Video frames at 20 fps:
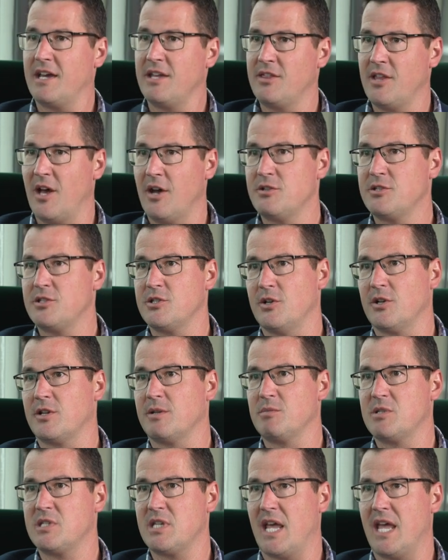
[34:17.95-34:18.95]
in those
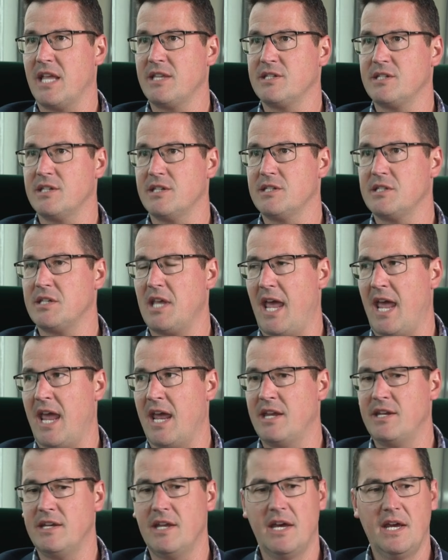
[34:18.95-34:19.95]
circumstances
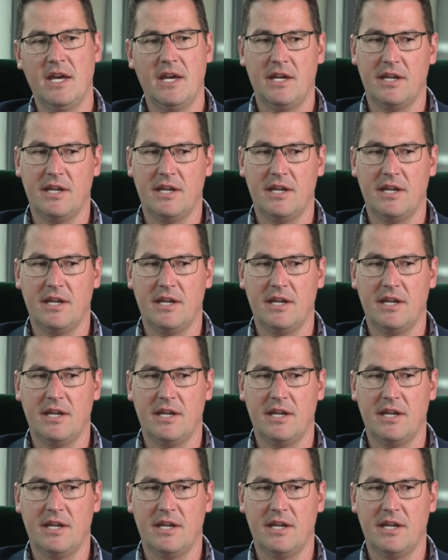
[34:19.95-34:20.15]
and mm.